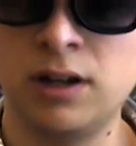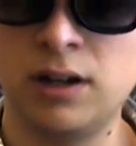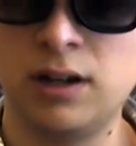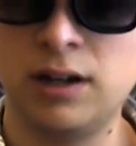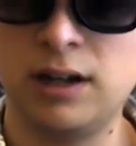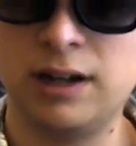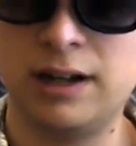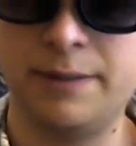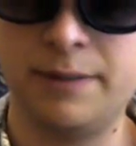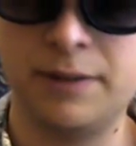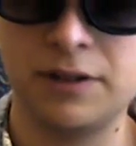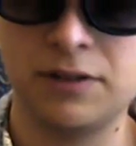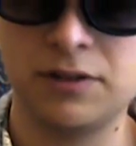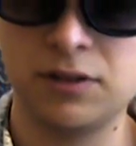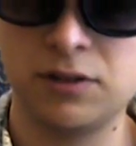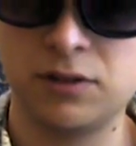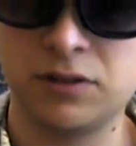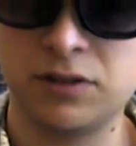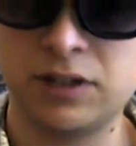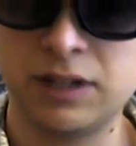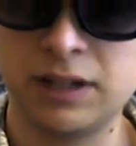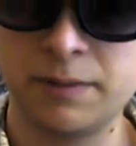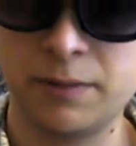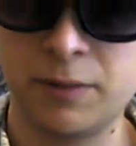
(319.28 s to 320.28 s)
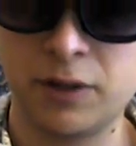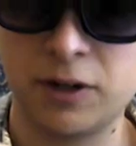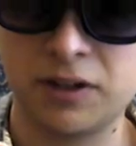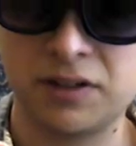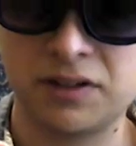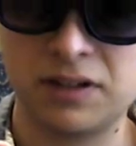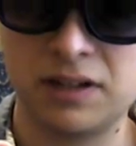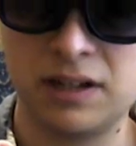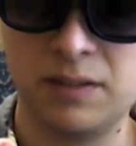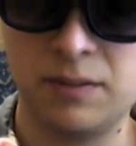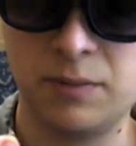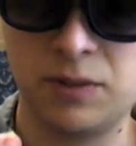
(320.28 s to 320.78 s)
There's little tick marks
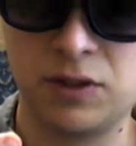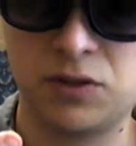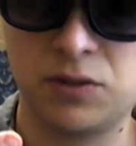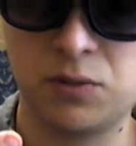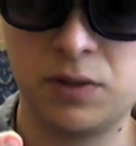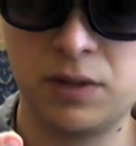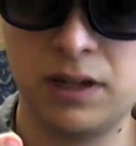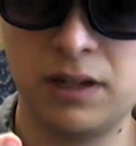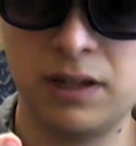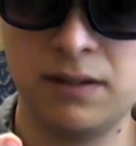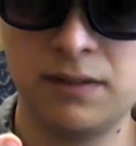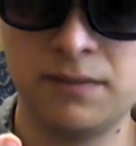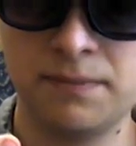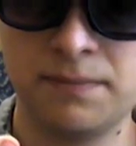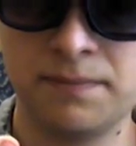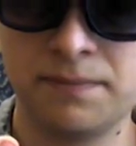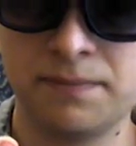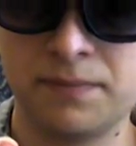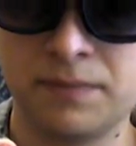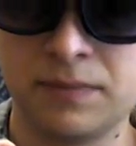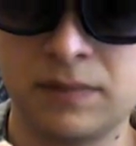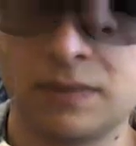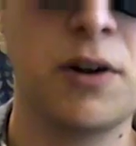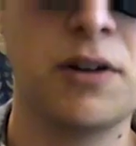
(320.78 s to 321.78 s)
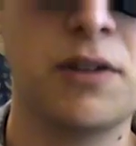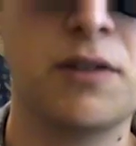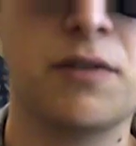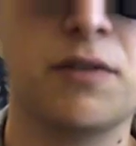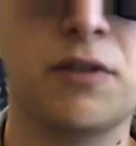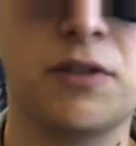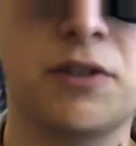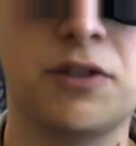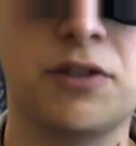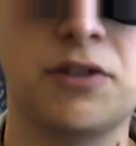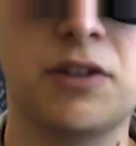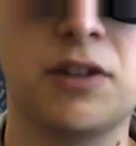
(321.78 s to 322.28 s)
in between for
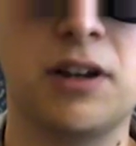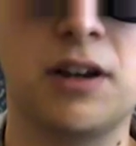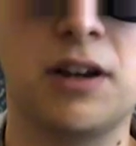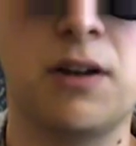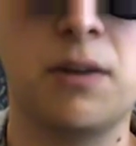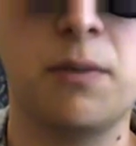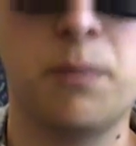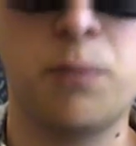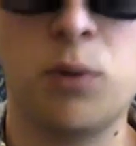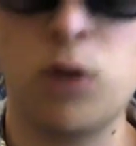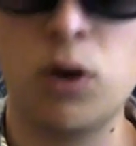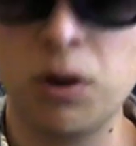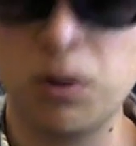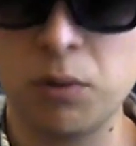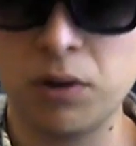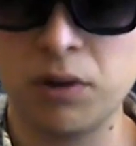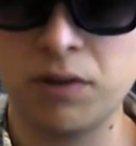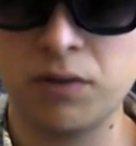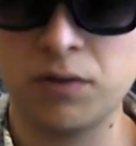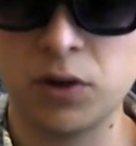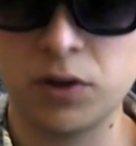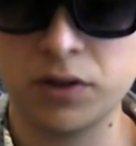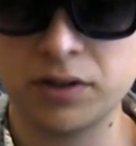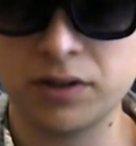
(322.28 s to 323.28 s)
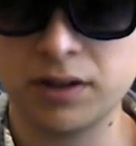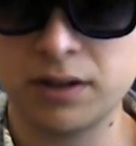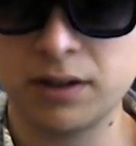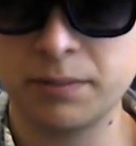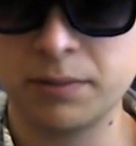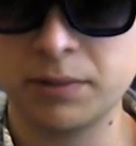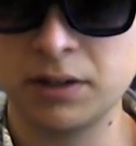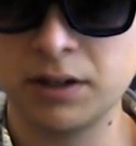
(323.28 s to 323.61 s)
just like 0.1 volts up,